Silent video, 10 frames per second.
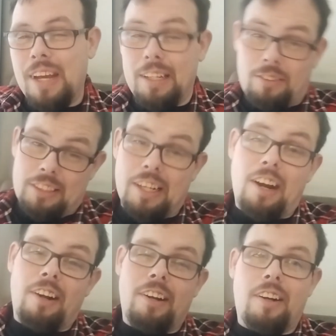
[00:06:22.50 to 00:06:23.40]
And there was a
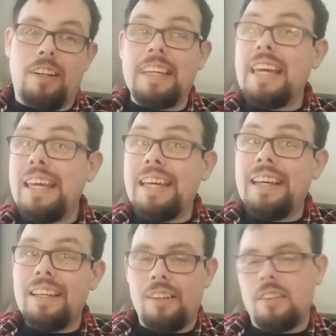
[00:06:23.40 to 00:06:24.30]
car there,
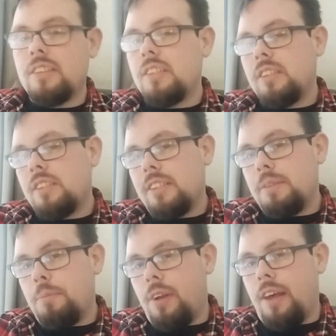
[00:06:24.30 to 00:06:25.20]

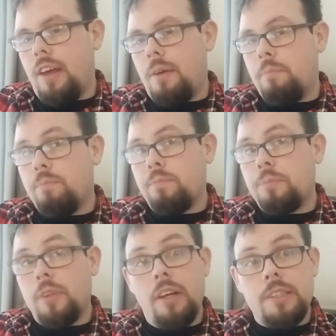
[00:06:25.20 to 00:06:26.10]
IKEA. But
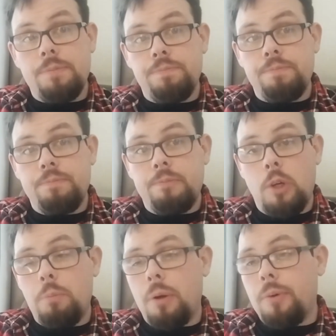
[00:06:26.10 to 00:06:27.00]
guys,
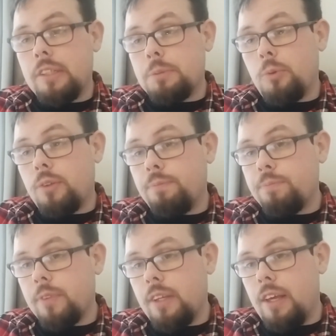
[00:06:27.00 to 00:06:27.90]
gone pretty well this morning.
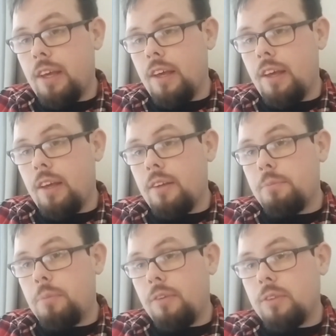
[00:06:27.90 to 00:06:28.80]

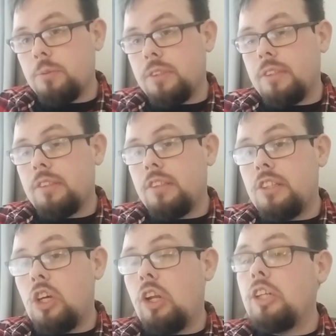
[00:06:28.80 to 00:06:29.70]
Breakfast was
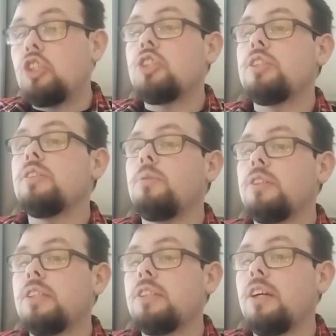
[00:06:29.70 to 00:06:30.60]
delish,
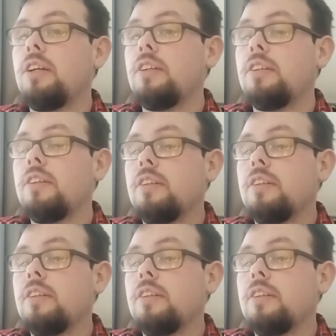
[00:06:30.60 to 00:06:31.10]
wasn't it, Sarah?